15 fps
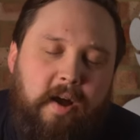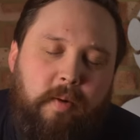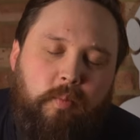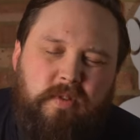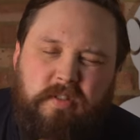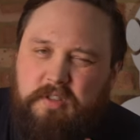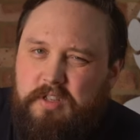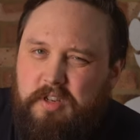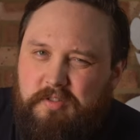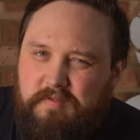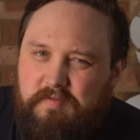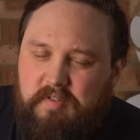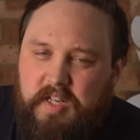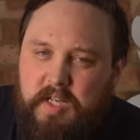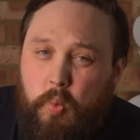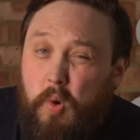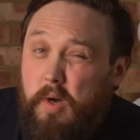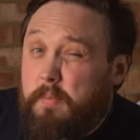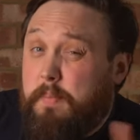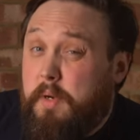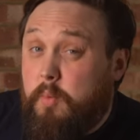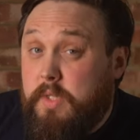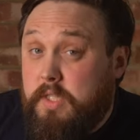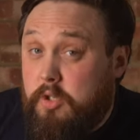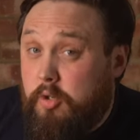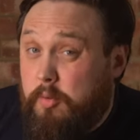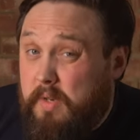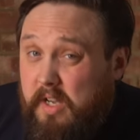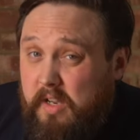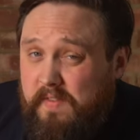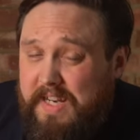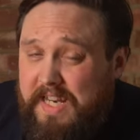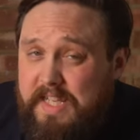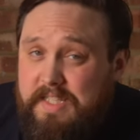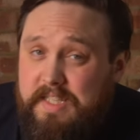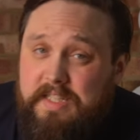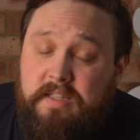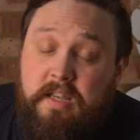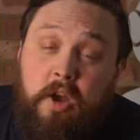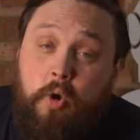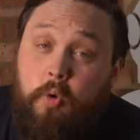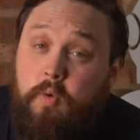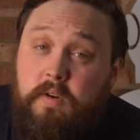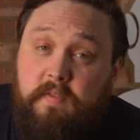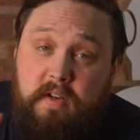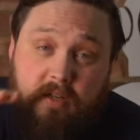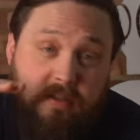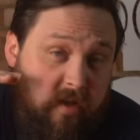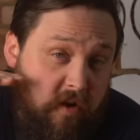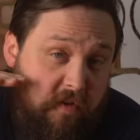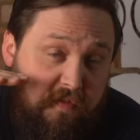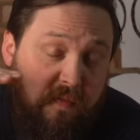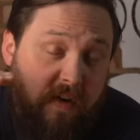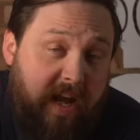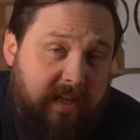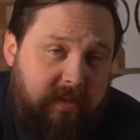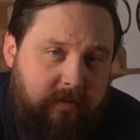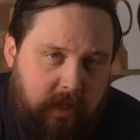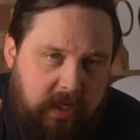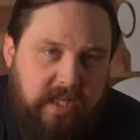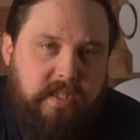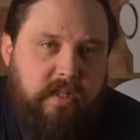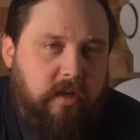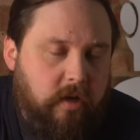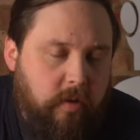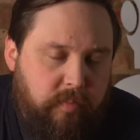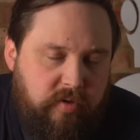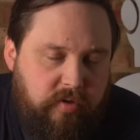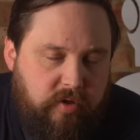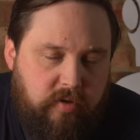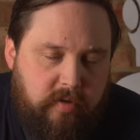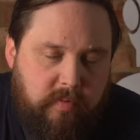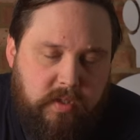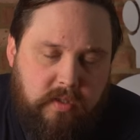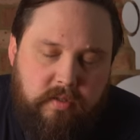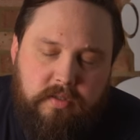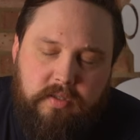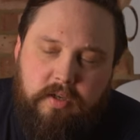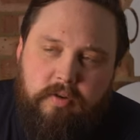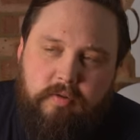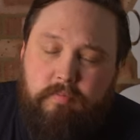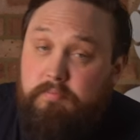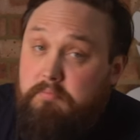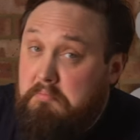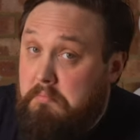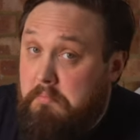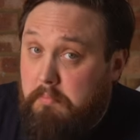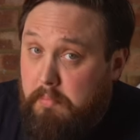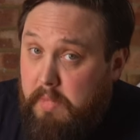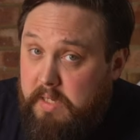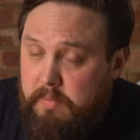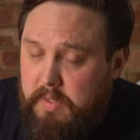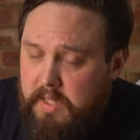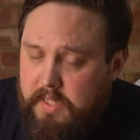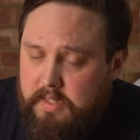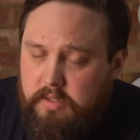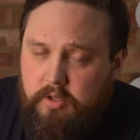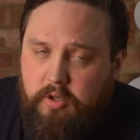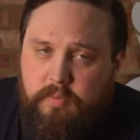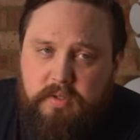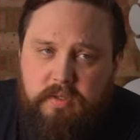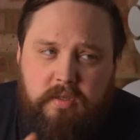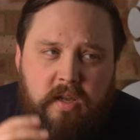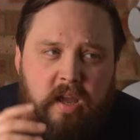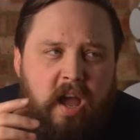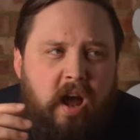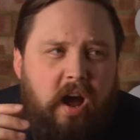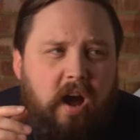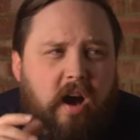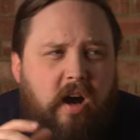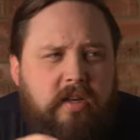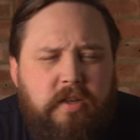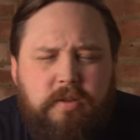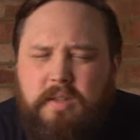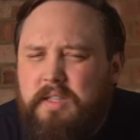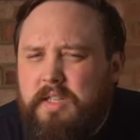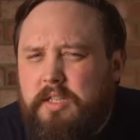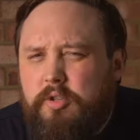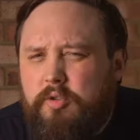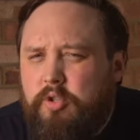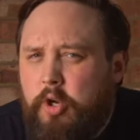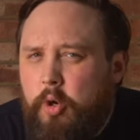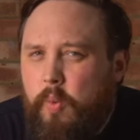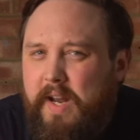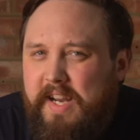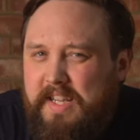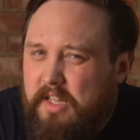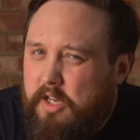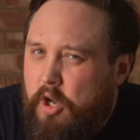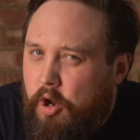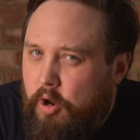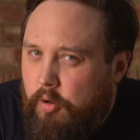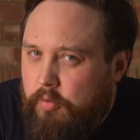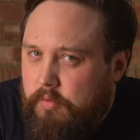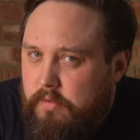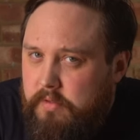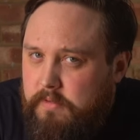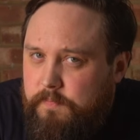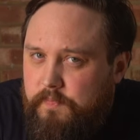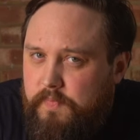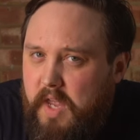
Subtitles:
which you don't really want. But with scuba diving lenses, all of ours are flat unless they are prescription, so maybe that's an option. I don't think they do too well in the cold,